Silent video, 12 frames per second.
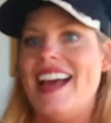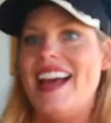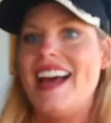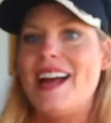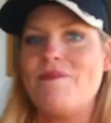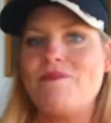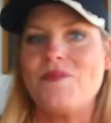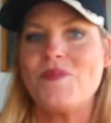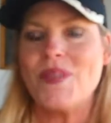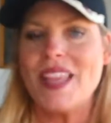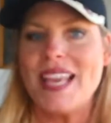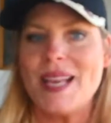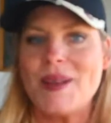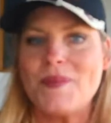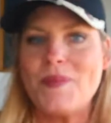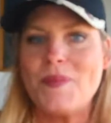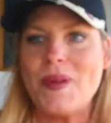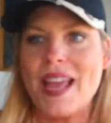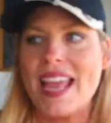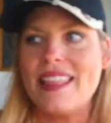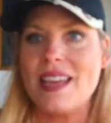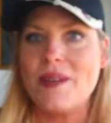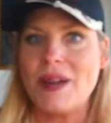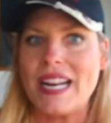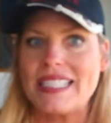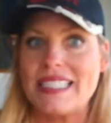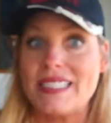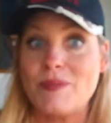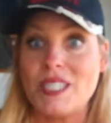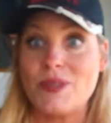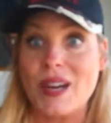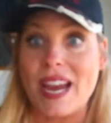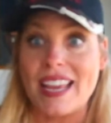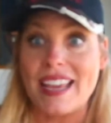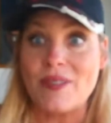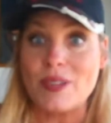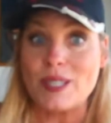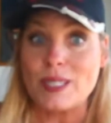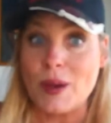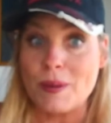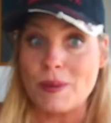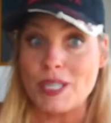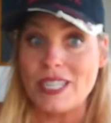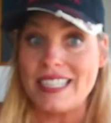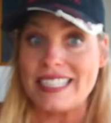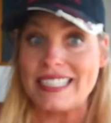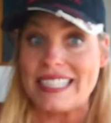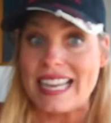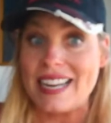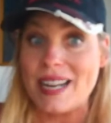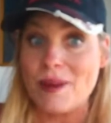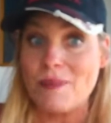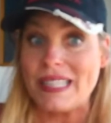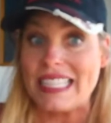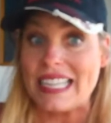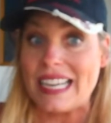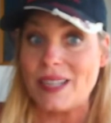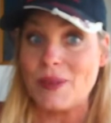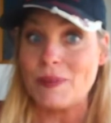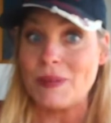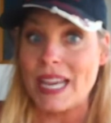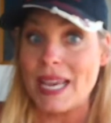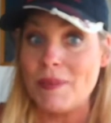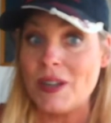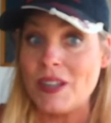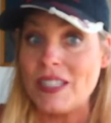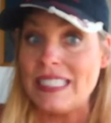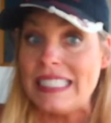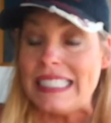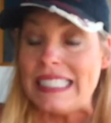And then when I was dragging out the sewing machine to set it up on the dining room table,